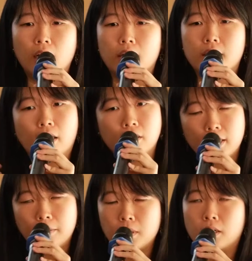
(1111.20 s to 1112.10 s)
tell
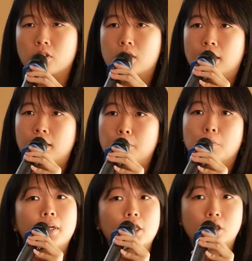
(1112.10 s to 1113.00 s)
them, constantly be
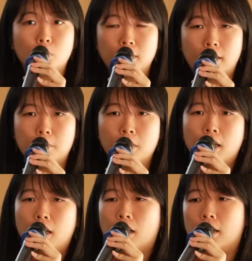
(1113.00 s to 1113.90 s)
patient with them,
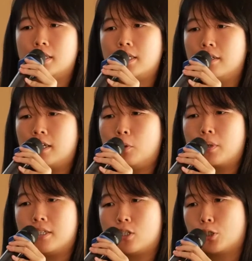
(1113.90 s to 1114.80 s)
tell them,
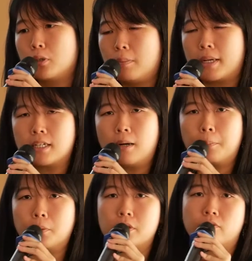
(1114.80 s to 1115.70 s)
okay, show them
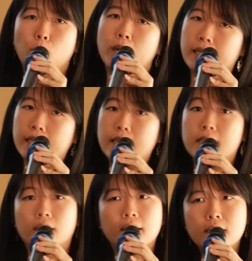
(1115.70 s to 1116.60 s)
examples of what is
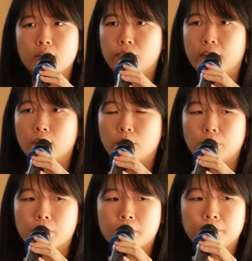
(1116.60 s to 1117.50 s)
and isn't fake
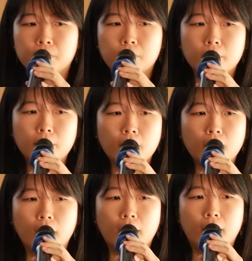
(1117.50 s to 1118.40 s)
news.
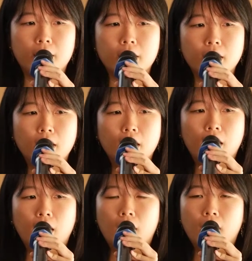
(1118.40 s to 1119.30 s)
And
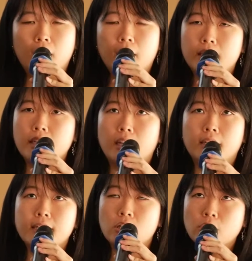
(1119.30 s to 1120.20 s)
yeah,
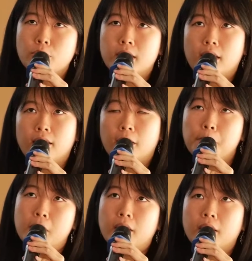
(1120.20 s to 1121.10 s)
that's not to say that
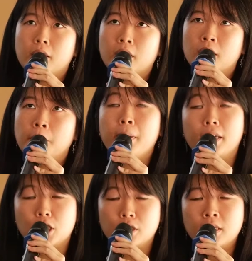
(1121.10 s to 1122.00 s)
being
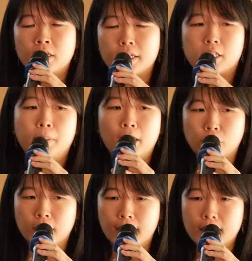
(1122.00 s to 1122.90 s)
patient is
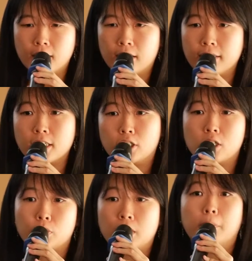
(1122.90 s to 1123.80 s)
patronizing. I think it's
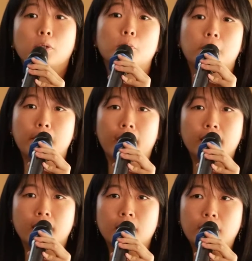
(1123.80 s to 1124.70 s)
just to keep an open
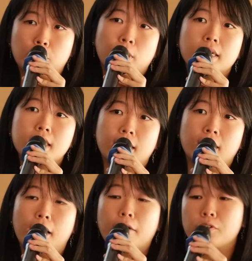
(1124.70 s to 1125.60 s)
mind and to understand
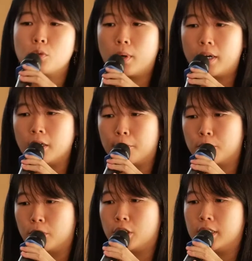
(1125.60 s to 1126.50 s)
that everyone
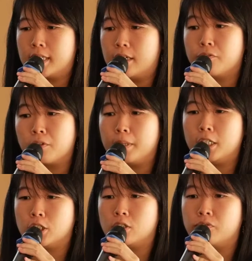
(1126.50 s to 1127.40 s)
approaches
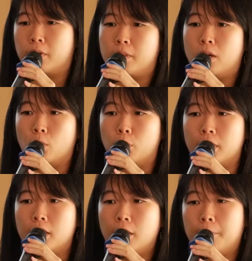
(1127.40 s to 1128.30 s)
information from their
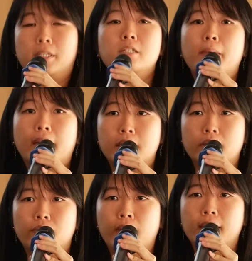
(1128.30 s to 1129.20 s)
own
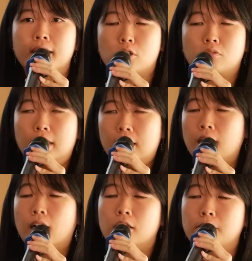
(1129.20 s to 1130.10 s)
perspective, and it's already
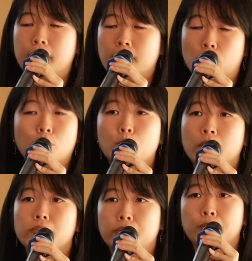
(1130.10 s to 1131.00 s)
colored by their own
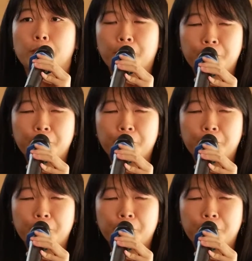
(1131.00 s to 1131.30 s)
worldview.